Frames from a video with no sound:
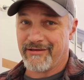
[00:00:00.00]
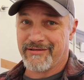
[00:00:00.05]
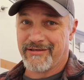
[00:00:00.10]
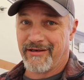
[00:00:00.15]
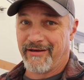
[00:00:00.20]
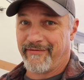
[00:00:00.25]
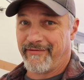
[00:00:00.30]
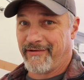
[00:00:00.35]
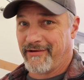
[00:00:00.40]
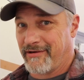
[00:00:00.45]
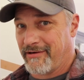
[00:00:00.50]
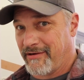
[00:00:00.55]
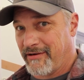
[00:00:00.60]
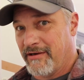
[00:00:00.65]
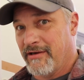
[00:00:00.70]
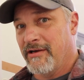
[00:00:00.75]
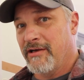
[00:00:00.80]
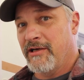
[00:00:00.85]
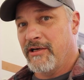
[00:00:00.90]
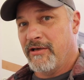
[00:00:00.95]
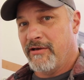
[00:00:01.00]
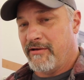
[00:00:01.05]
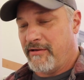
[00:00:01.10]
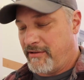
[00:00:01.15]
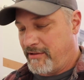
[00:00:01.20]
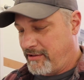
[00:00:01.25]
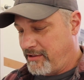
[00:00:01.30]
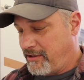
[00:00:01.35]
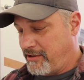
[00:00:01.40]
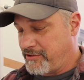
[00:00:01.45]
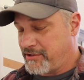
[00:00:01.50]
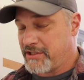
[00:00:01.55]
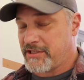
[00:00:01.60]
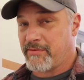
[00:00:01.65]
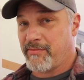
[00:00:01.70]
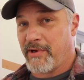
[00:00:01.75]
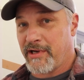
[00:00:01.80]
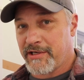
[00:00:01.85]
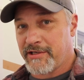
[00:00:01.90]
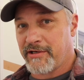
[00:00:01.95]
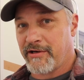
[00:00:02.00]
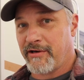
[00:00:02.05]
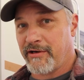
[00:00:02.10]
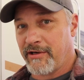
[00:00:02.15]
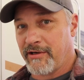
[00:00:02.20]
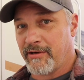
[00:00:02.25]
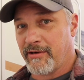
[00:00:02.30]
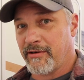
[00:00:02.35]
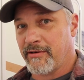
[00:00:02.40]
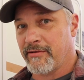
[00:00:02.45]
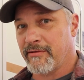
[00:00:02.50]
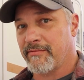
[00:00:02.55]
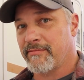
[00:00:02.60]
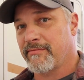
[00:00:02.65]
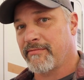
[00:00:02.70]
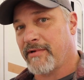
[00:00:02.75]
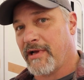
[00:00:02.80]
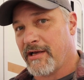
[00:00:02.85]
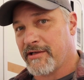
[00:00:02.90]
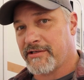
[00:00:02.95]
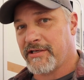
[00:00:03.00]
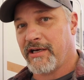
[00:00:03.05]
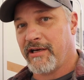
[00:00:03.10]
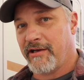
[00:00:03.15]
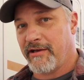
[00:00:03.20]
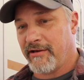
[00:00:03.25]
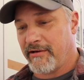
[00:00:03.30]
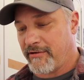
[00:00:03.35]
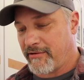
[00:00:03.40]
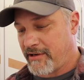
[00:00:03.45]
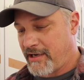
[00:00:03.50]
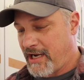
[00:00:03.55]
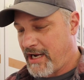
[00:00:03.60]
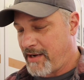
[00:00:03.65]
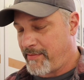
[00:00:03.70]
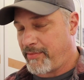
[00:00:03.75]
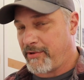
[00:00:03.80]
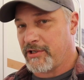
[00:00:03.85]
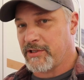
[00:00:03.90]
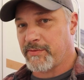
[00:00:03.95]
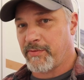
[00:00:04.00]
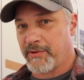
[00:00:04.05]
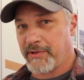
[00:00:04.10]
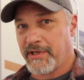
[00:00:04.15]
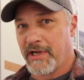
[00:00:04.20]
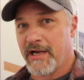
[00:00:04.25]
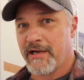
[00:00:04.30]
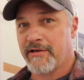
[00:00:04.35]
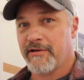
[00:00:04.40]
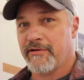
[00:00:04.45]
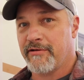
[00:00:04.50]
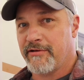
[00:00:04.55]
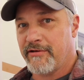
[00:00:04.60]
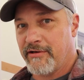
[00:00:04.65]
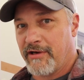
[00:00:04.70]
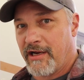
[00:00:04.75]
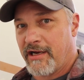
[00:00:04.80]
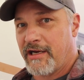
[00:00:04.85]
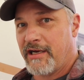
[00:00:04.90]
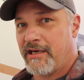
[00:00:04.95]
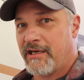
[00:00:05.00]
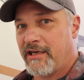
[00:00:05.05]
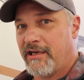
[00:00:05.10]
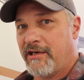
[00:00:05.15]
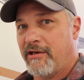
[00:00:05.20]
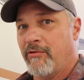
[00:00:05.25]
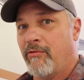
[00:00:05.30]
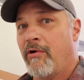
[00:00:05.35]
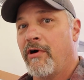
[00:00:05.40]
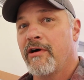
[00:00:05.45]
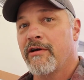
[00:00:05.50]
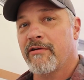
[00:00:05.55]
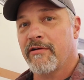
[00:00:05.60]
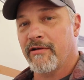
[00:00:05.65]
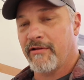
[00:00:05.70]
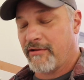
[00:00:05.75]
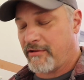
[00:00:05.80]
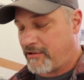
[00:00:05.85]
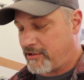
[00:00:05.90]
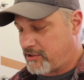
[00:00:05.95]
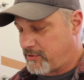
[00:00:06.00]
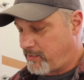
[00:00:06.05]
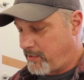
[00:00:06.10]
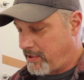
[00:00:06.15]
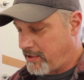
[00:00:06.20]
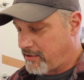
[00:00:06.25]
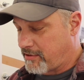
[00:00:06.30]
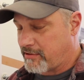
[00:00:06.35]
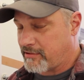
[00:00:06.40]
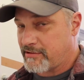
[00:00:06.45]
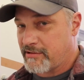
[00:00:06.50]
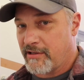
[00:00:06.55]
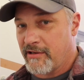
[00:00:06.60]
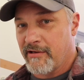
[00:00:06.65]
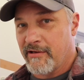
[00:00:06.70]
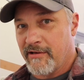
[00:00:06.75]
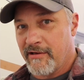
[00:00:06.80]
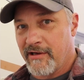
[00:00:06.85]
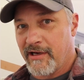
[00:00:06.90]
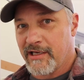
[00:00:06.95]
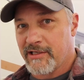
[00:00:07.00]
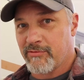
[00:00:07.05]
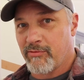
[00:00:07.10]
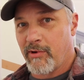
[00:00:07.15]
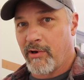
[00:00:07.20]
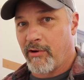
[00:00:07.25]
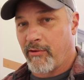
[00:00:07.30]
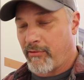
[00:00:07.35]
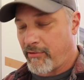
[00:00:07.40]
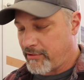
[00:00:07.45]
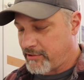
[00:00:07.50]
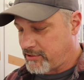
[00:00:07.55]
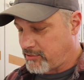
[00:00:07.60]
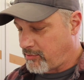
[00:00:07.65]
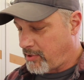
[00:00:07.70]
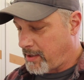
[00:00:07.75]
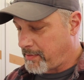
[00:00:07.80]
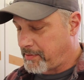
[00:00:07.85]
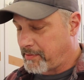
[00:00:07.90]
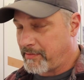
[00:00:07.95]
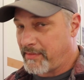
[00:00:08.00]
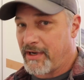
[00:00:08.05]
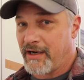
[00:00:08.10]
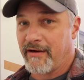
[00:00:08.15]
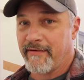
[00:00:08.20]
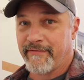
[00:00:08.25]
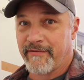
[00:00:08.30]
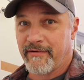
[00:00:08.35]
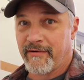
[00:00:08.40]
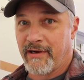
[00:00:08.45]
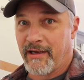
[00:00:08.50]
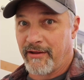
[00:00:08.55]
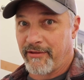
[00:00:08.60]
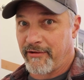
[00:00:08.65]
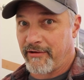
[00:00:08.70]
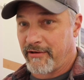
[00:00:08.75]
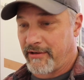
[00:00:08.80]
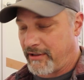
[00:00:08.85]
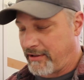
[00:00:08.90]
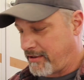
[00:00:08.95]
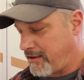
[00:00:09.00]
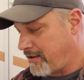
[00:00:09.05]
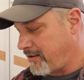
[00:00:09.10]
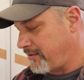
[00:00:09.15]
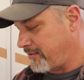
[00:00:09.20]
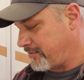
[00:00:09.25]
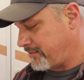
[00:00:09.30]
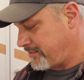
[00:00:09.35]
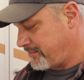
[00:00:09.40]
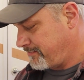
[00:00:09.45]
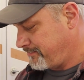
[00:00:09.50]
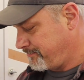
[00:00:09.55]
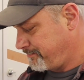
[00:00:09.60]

So if you're, just to make sure your outside of your camper is protected, you're not getting any water in through your speakers, that's well worth swapping them out for around $30.